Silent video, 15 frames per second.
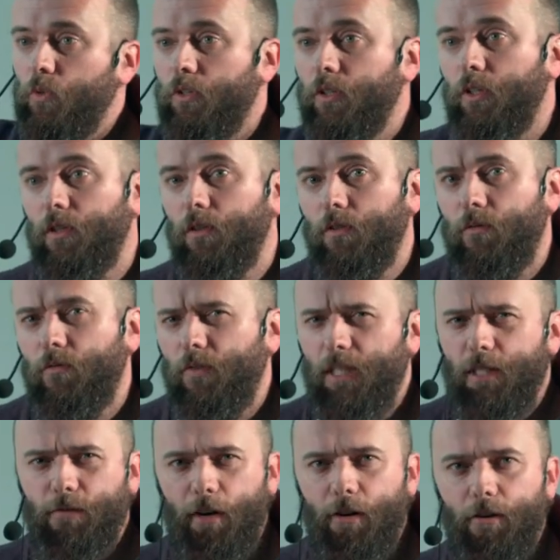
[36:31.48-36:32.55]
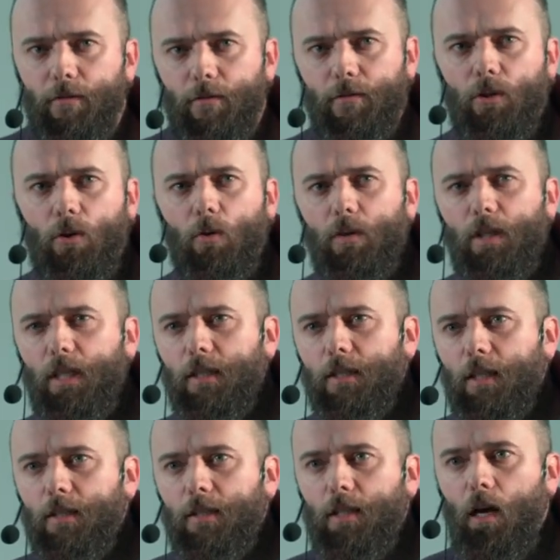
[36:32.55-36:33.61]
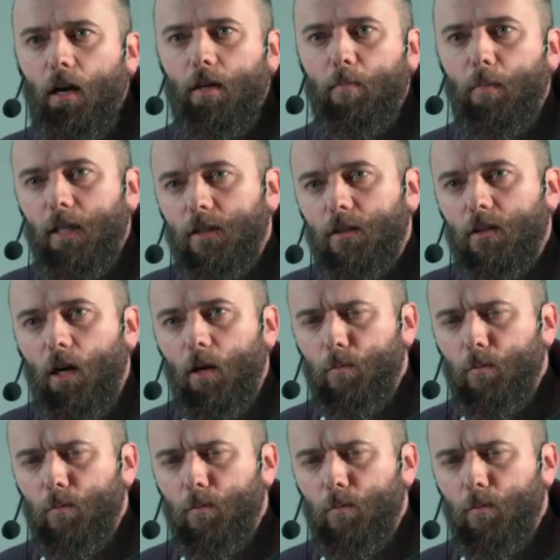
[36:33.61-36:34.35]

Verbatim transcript: is running vSphere, so ESXi based